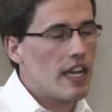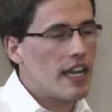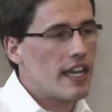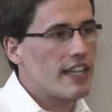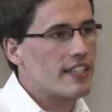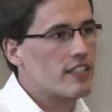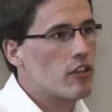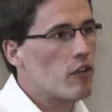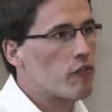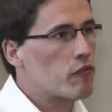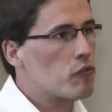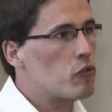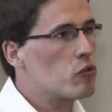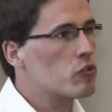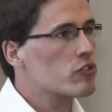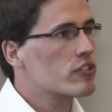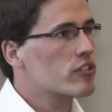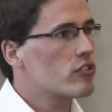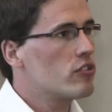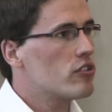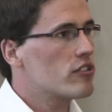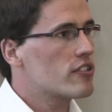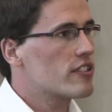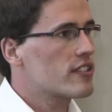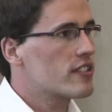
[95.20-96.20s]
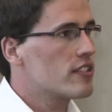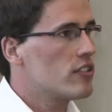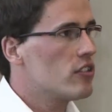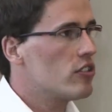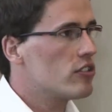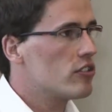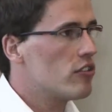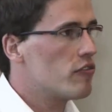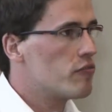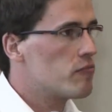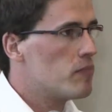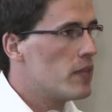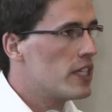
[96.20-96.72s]
It, of course, costs a
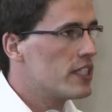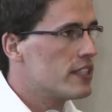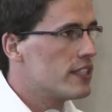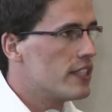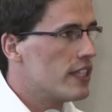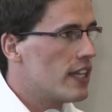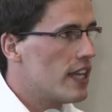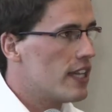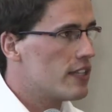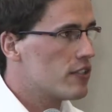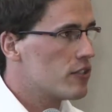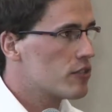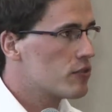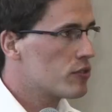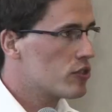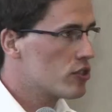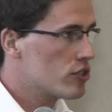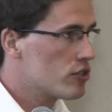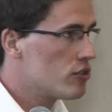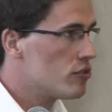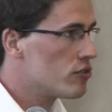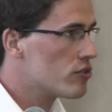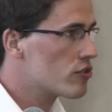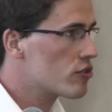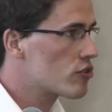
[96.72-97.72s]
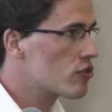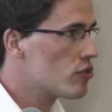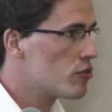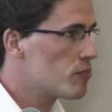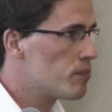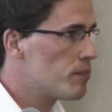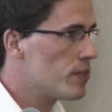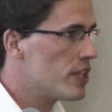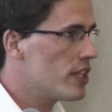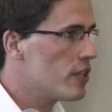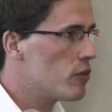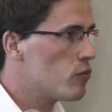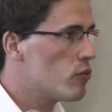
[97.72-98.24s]
lot of money, and students
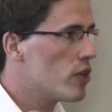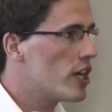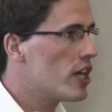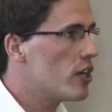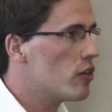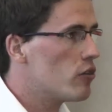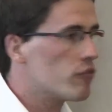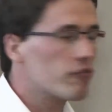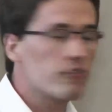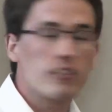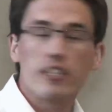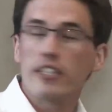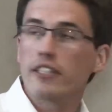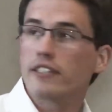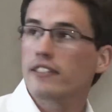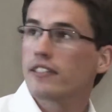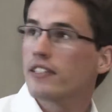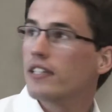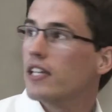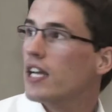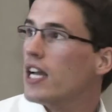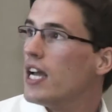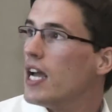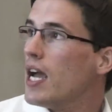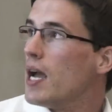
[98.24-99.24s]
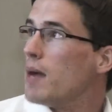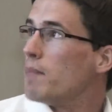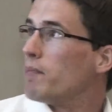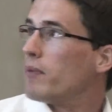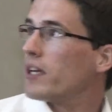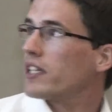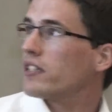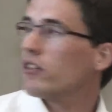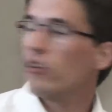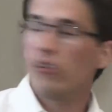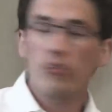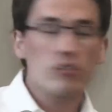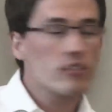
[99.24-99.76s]
should be aware of this.
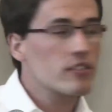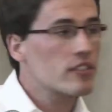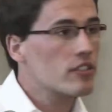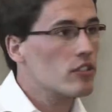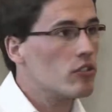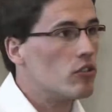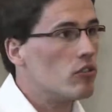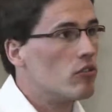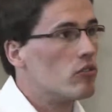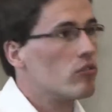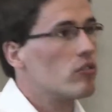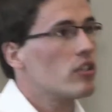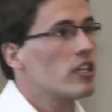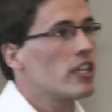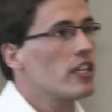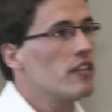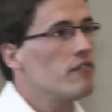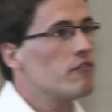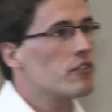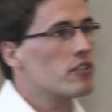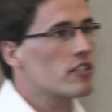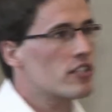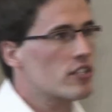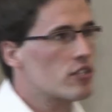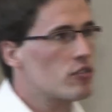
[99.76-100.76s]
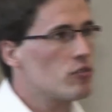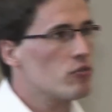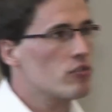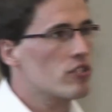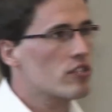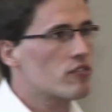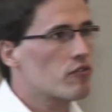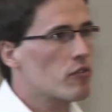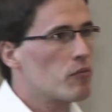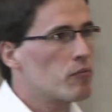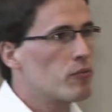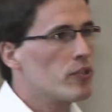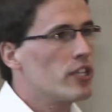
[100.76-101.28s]
But also, even
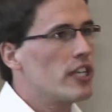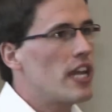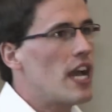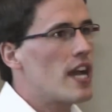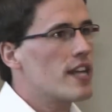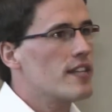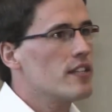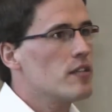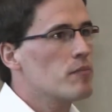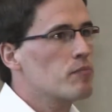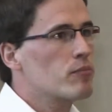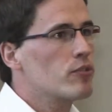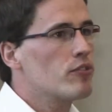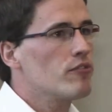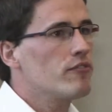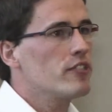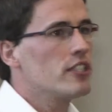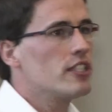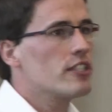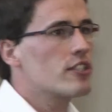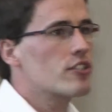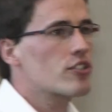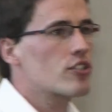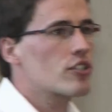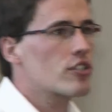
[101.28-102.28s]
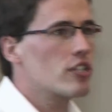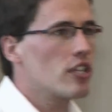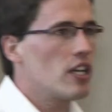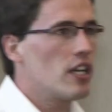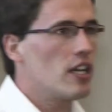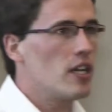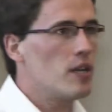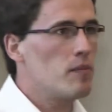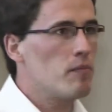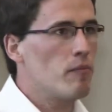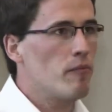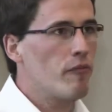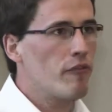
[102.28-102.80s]
students from really underprivileged
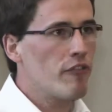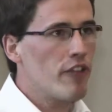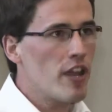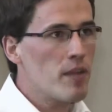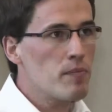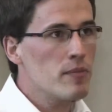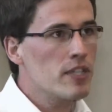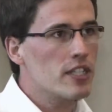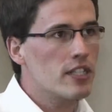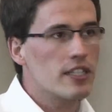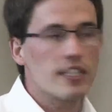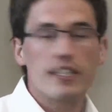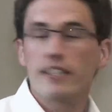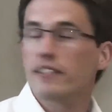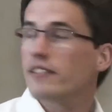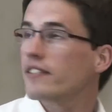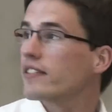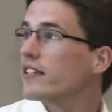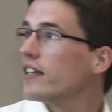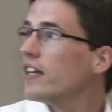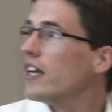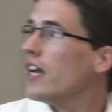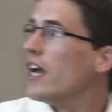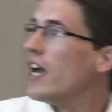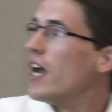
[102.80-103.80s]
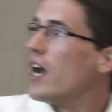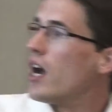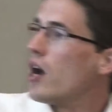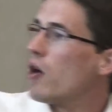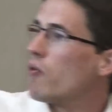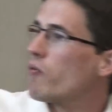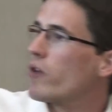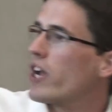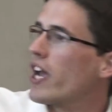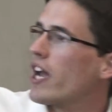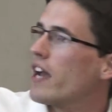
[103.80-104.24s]
families, we